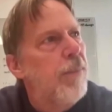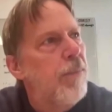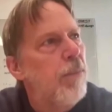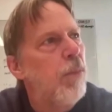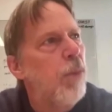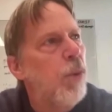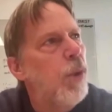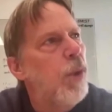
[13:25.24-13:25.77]

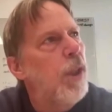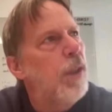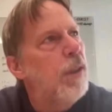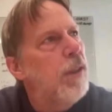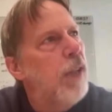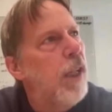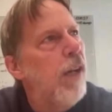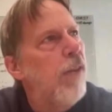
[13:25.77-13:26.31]

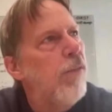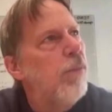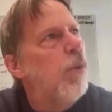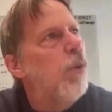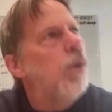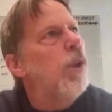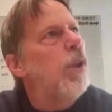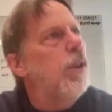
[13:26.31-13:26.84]

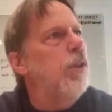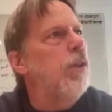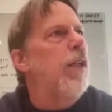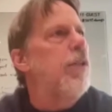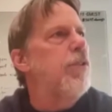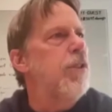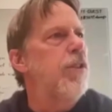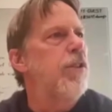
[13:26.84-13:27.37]
more
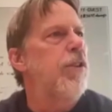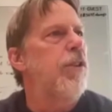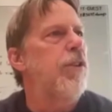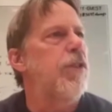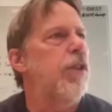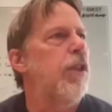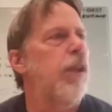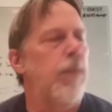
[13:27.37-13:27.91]

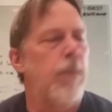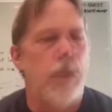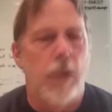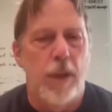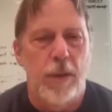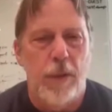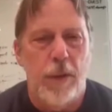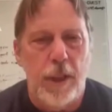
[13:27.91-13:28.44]
transistors to the
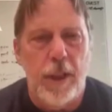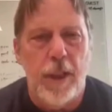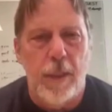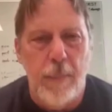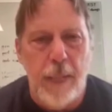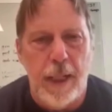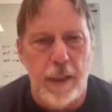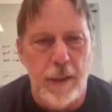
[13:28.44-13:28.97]
point where you can
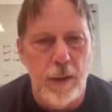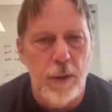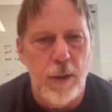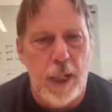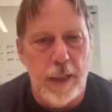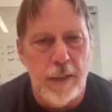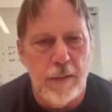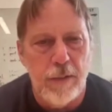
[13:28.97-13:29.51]
make a new
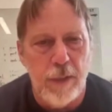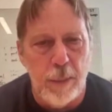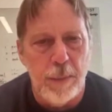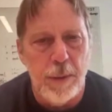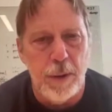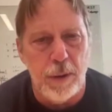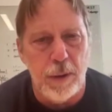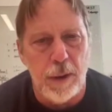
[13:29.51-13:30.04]
kind of
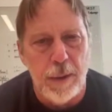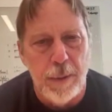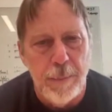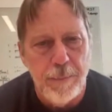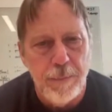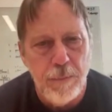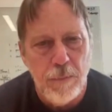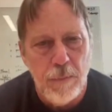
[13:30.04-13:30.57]
computer.
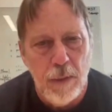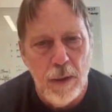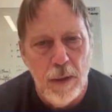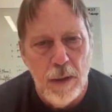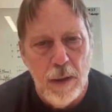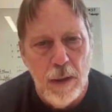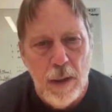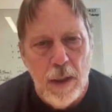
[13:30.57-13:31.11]

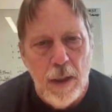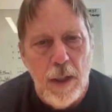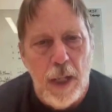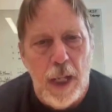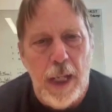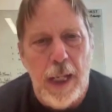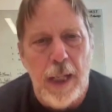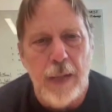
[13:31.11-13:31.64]

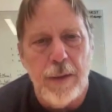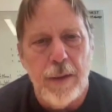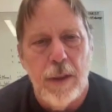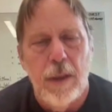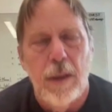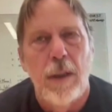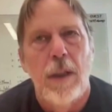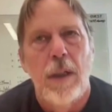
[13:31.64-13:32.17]
And
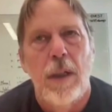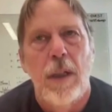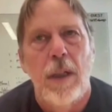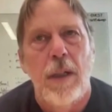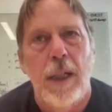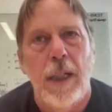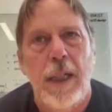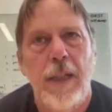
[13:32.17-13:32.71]

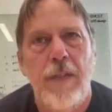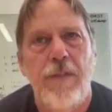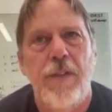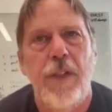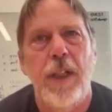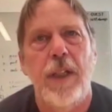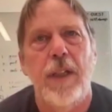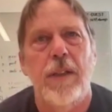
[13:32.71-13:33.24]
he
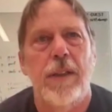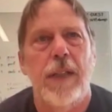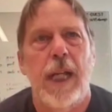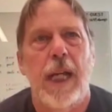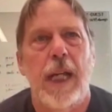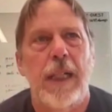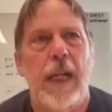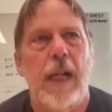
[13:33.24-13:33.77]
figured
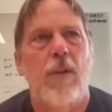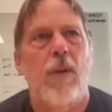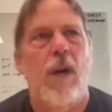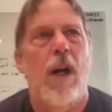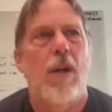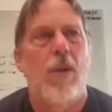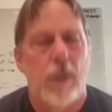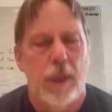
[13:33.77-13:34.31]
that out
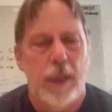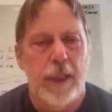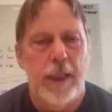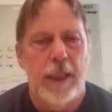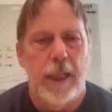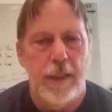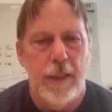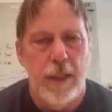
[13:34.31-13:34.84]
while working
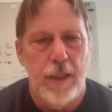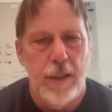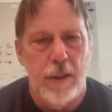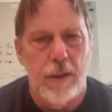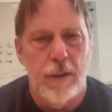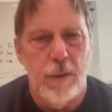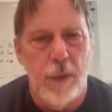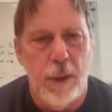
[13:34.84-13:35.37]
at
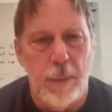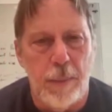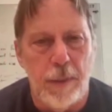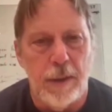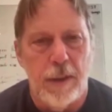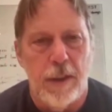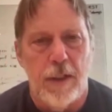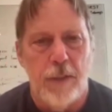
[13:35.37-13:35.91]
Digital
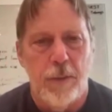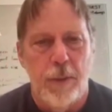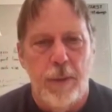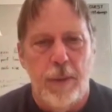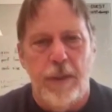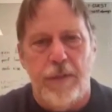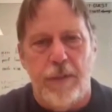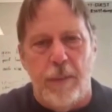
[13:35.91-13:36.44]
Equipment, because we
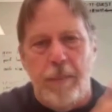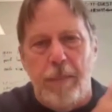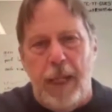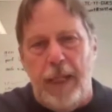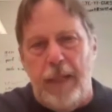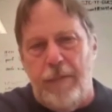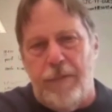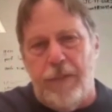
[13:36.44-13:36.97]
went from
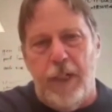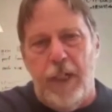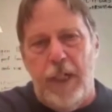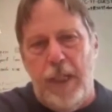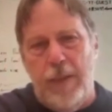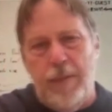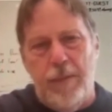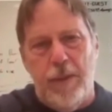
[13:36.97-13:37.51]

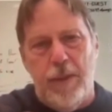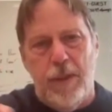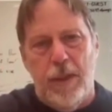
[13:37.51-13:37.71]
mainframes